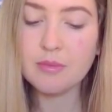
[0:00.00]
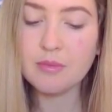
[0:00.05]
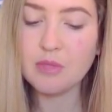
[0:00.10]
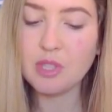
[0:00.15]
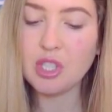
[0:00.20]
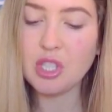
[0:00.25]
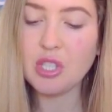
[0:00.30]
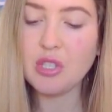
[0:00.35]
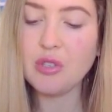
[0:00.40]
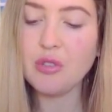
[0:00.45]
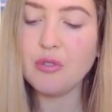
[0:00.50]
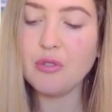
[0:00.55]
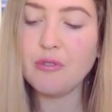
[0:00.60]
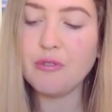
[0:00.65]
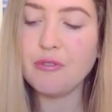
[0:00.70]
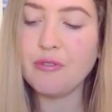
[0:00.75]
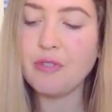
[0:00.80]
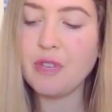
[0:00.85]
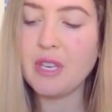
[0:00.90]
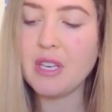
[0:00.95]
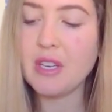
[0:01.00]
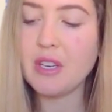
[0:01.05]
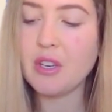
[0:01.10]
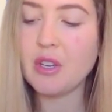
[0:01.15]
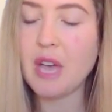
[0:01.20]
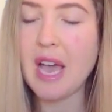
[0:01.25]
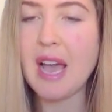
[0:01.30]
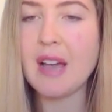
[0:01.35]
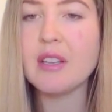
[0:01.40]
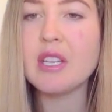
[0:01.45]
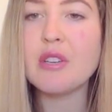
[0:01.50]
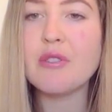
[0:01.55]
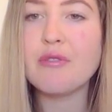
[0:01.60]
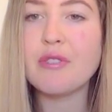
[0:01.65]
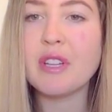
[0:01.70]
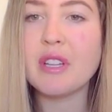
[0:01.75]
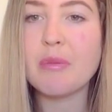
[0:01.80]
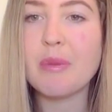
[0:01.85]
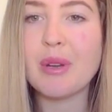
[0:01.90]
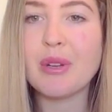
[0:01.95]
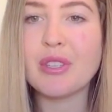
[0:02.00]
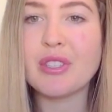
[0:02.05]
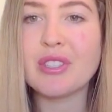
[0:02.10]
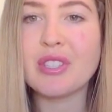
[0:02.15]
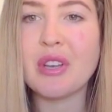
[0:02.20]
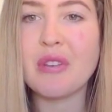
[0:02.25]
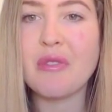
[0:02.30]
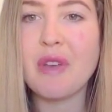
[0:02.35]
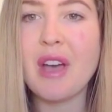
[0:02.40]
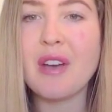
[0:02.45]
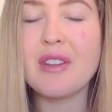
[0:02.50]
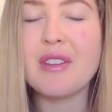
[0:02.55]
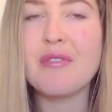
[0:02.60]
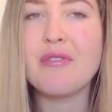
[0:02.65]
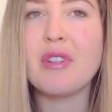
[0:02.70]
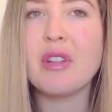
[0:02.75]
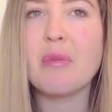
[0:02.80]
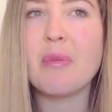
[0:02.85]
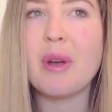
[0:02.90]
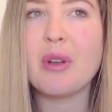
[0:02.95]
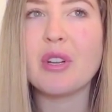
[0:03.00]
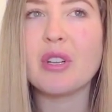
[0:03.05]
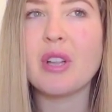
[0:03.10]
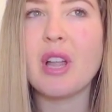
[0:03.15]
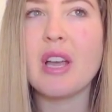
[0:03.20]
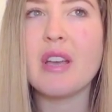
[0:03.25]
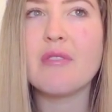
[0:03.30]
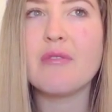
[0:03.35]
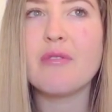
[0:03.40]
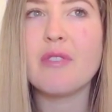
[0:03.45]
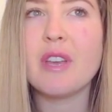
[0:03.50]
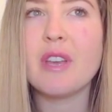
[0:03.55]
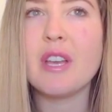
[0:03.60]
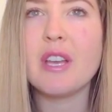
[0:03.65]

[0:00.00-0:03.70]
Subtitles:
How do you feel about yourself? How do you feel about your life?